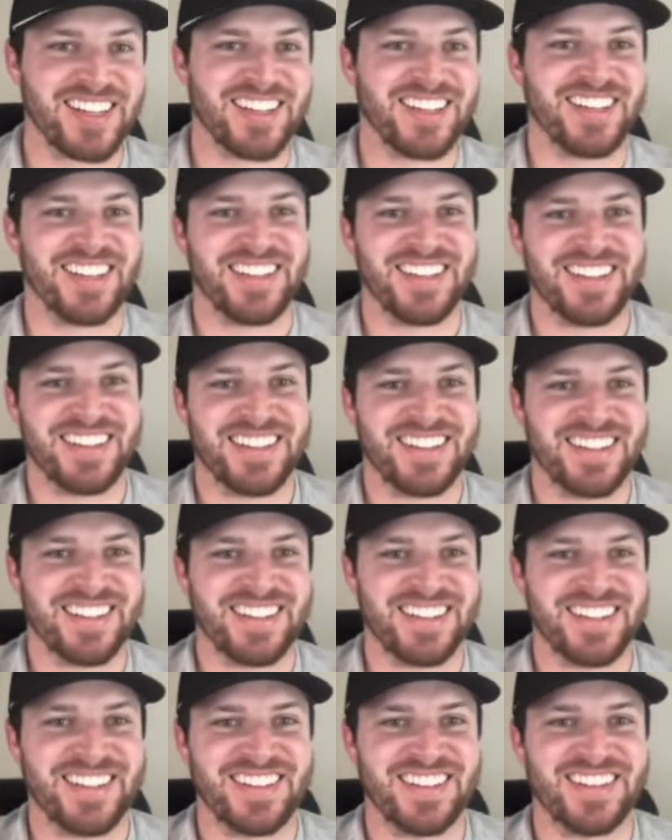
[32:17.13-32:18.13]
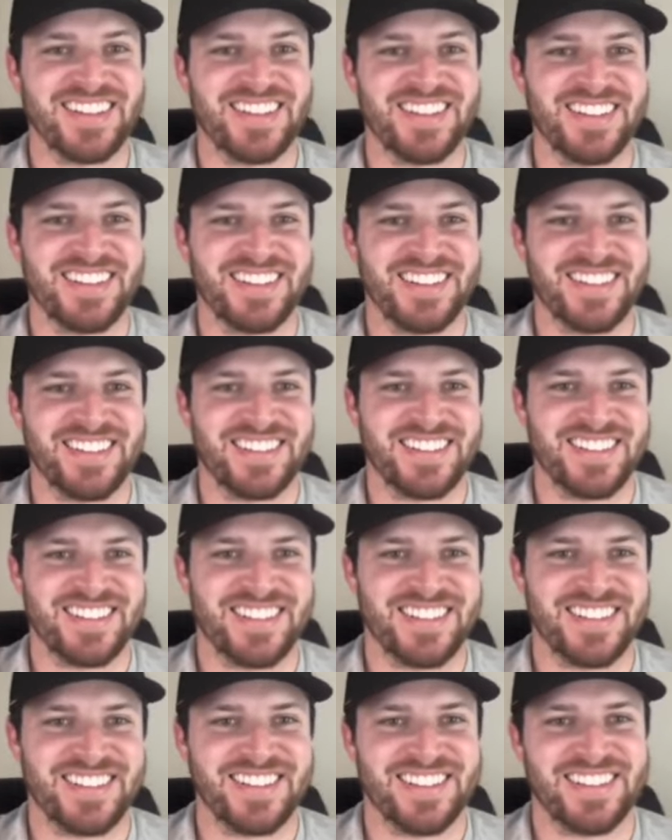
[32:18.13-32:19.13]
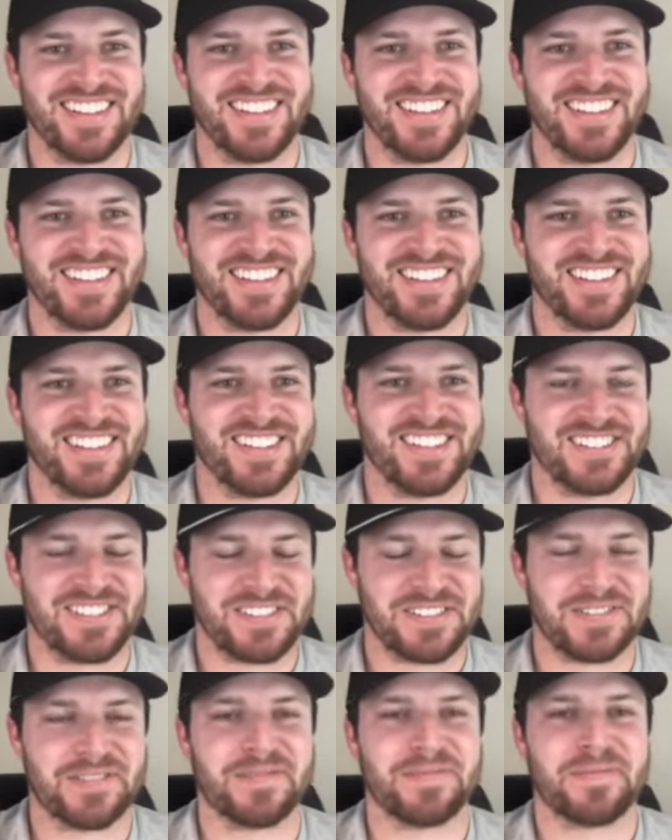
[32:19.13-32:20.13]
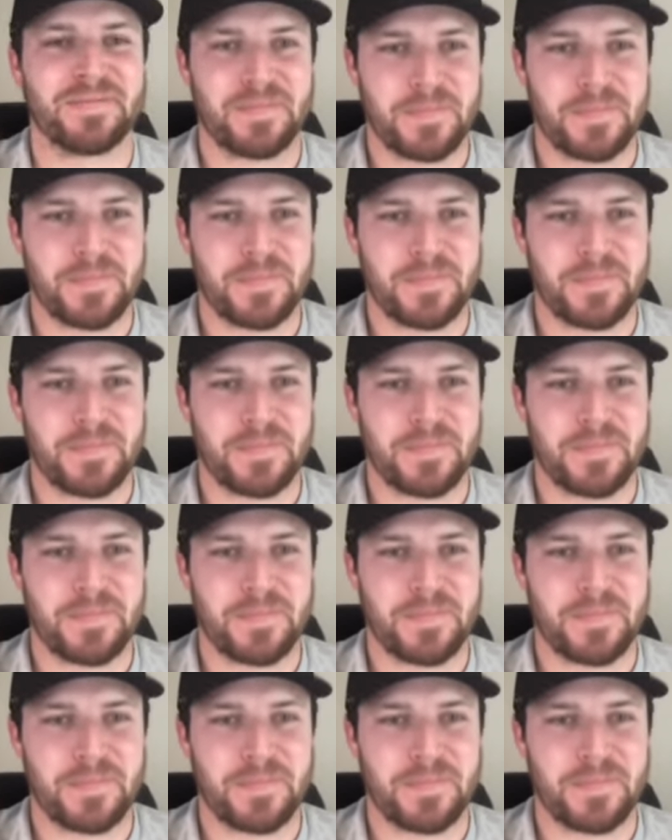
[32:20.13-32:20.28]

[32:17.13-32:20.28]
(silent)